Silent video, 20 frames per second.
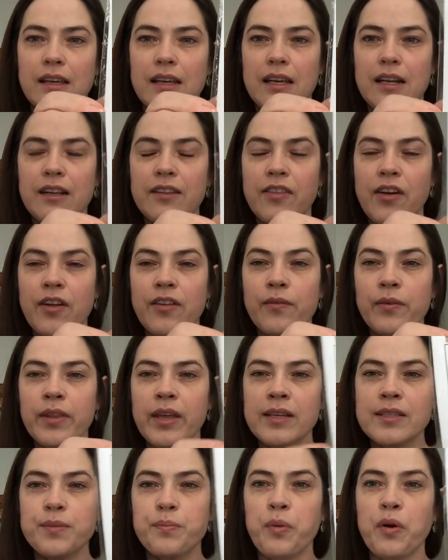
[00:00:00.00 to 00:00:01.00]
And I thought, well,
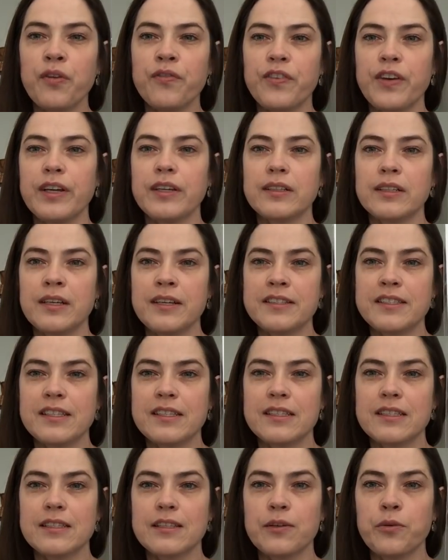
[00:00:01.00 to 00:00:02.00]
that's perfect because
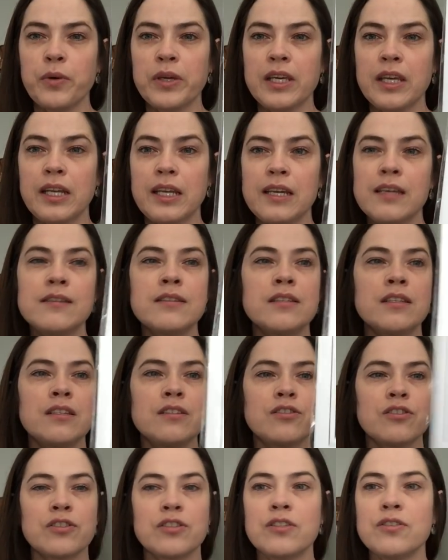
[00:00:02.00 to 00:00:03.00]
it's quick and easy,
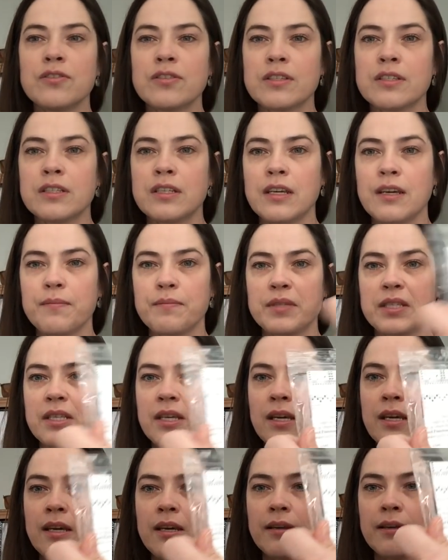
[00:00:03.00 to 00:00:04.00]
just uses
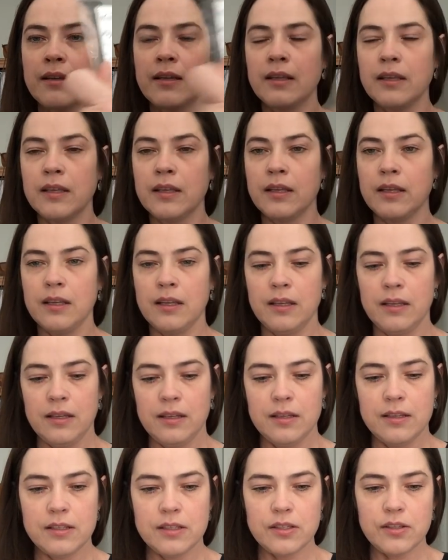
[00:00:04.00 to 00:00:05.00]
DMC.
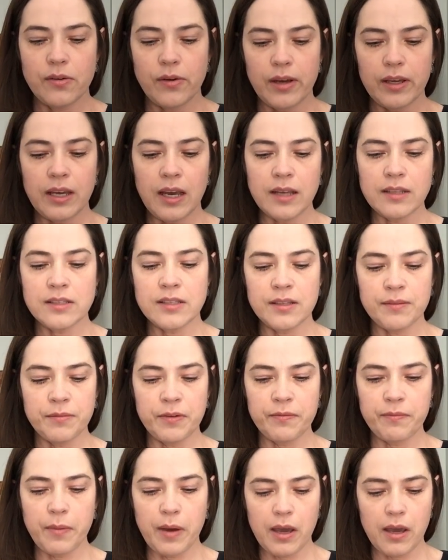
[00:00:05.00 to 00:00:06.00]
So I got some
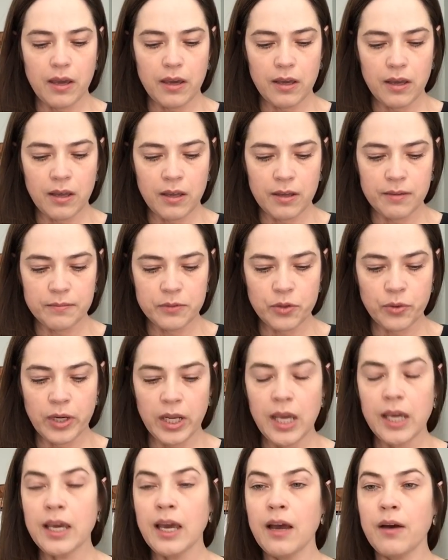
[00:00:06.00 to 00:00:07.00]
of my
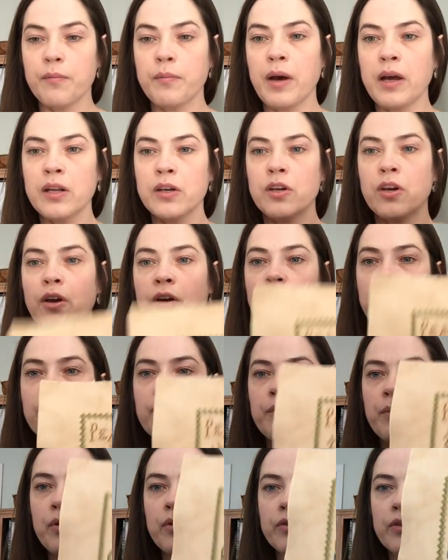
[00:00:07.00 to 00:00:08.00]
28 count Monaco,
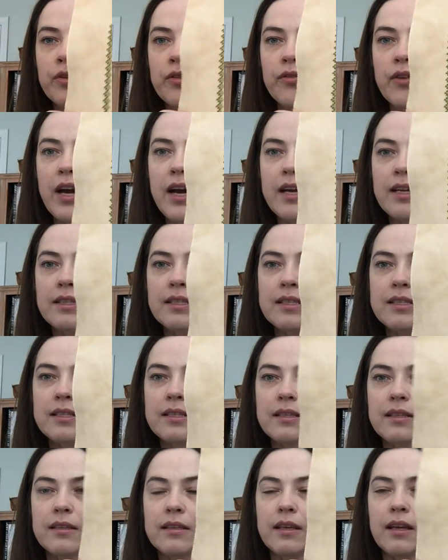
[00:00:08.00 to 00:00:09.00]
pulled the
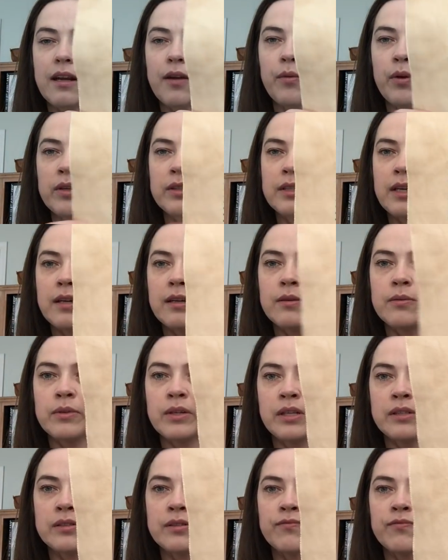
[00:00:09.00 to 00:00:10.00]
threads, and I worked on it when
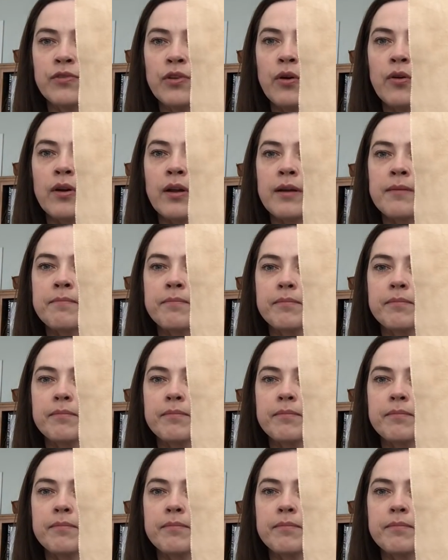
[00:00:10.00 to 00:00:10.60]
I was in Florida.